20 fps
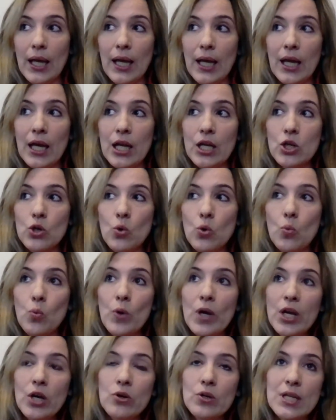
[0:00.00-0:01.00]
And
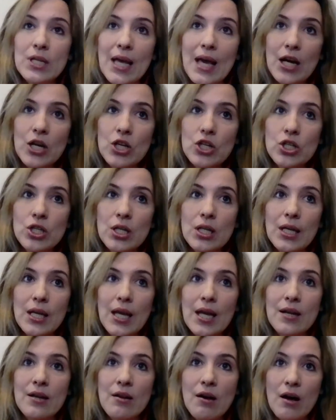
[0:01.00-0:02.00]
we could
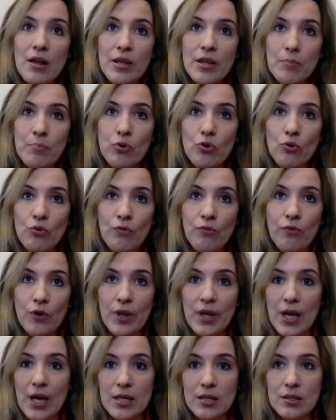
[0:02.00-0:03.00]
actually, another proof
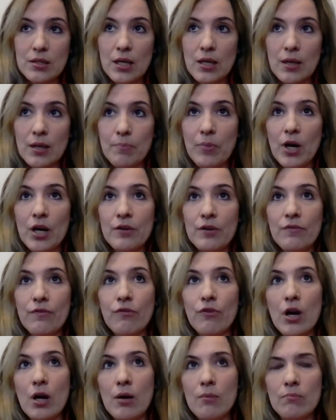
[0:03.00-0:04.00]
for that, apart
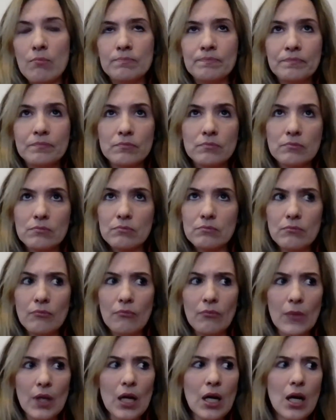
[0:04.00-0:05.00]
from
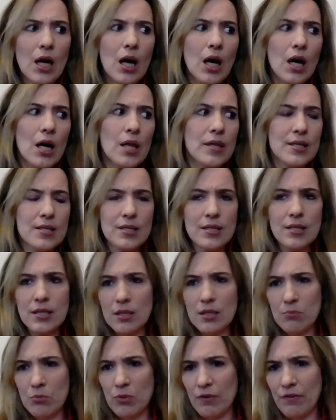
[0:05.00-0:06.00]
the
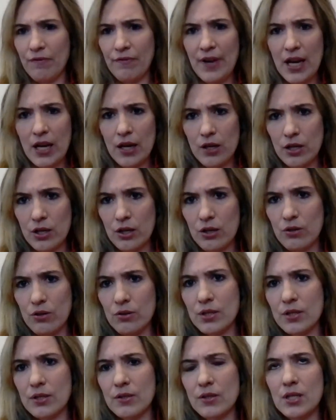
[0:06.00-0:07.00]
system of fake
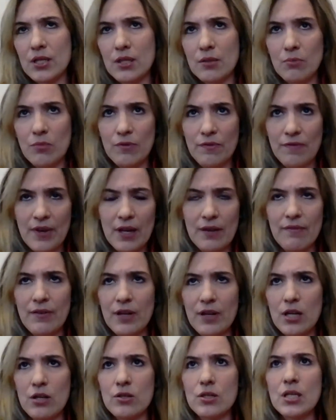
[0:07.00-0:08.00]
news, system of fake
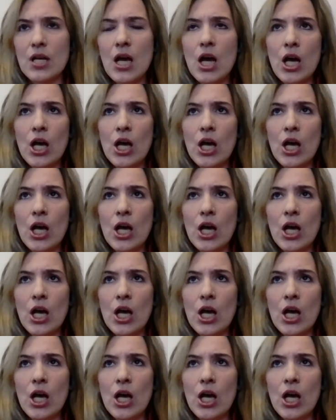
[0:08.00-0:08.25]
videos,